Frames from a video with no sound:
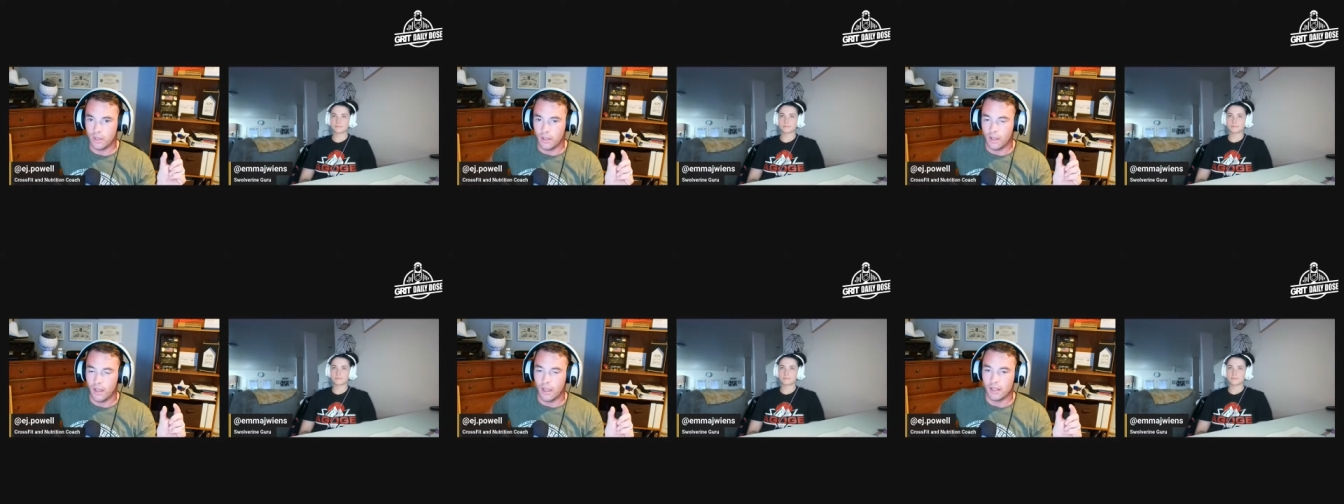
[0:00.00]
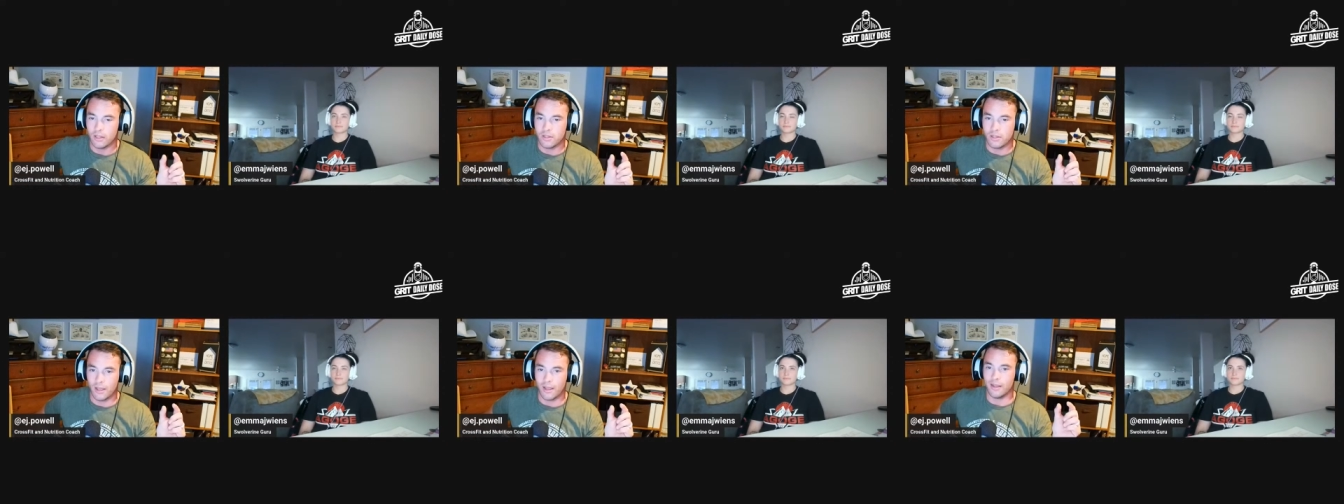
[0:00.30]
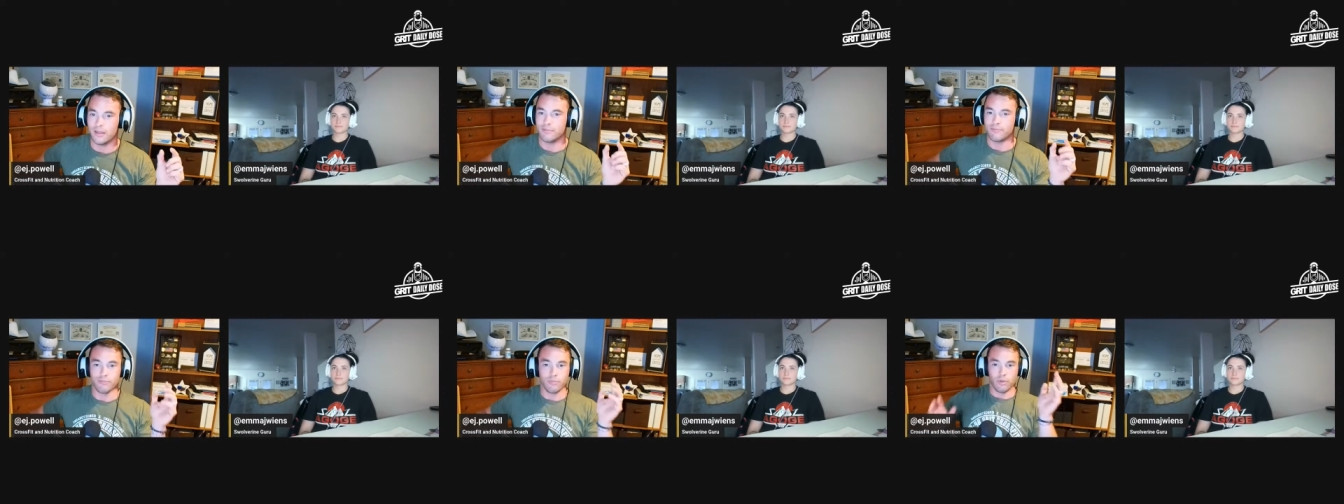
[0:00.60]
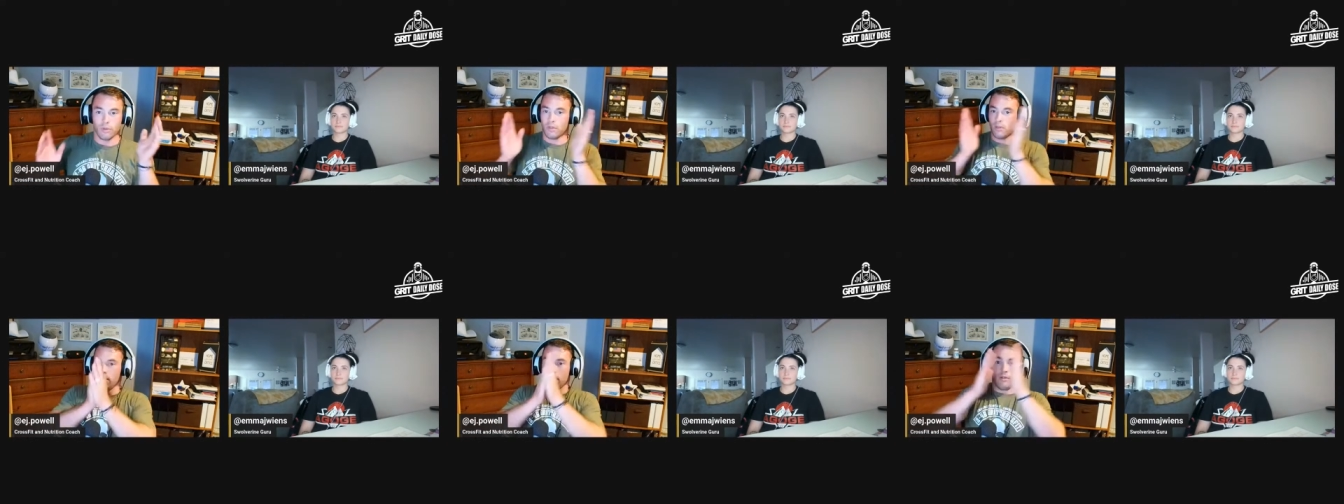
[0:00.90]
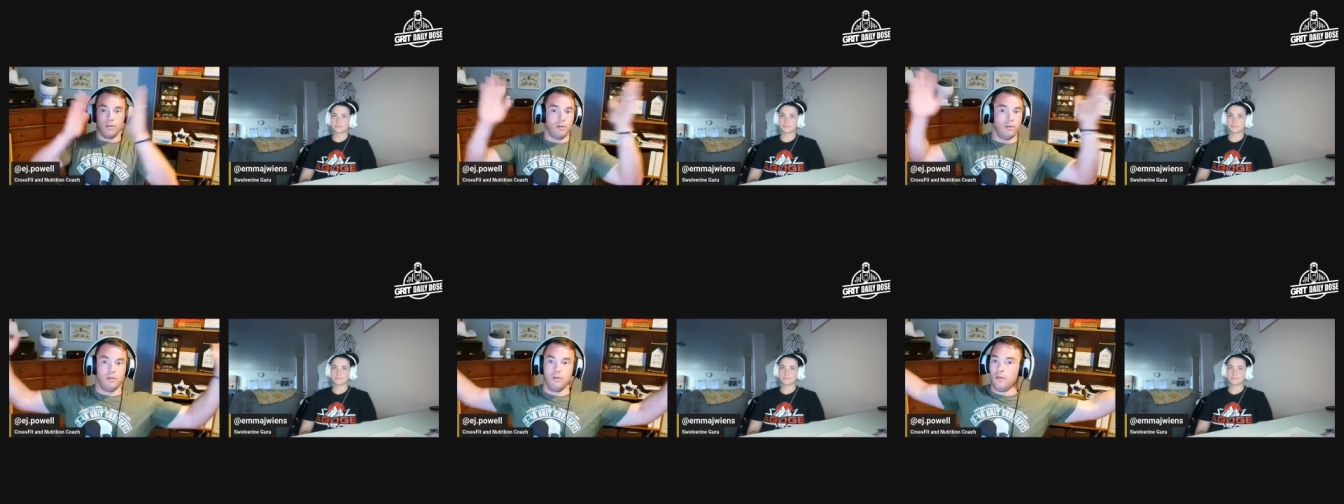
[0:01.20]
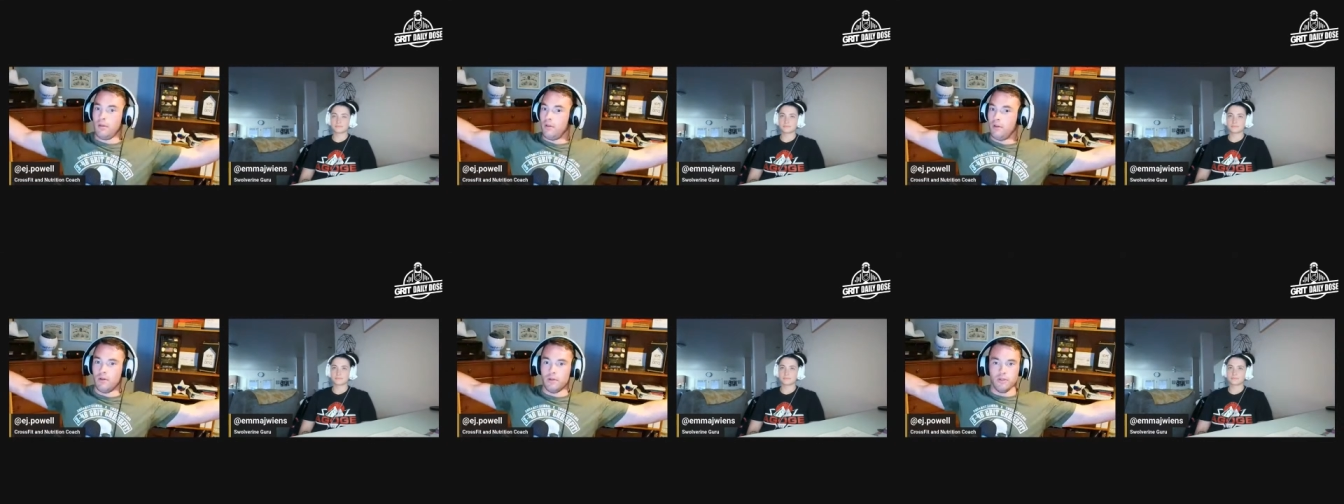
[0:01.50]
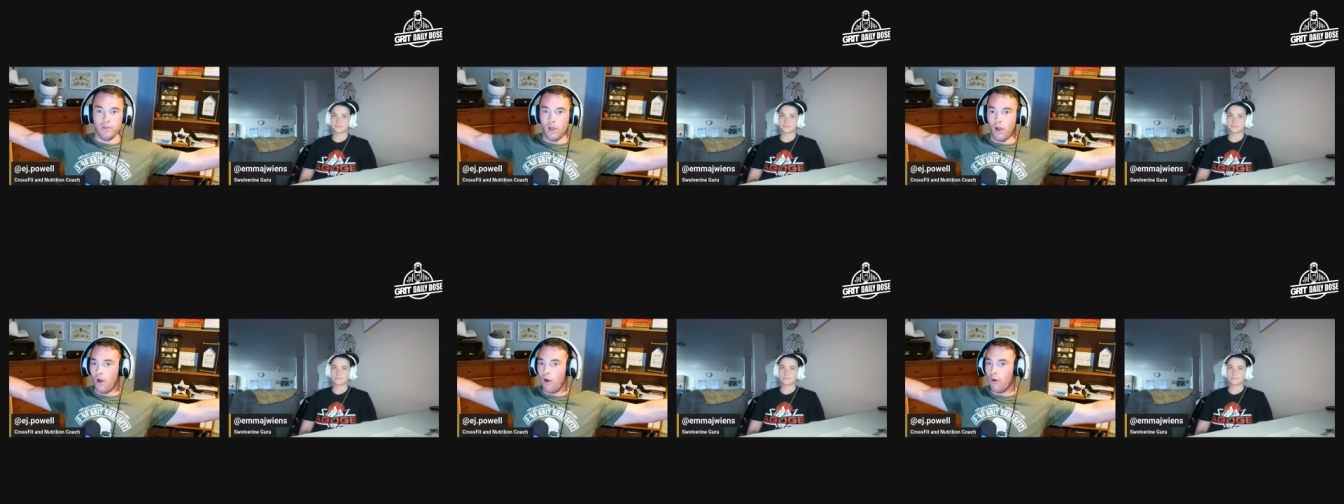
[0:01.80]
and say,
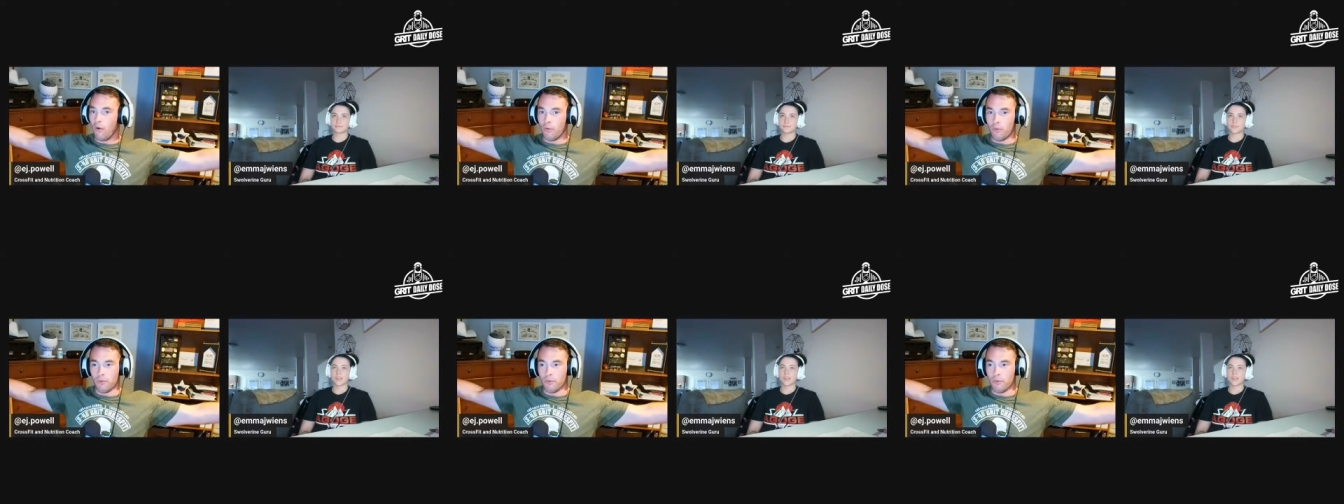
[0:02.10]
yo,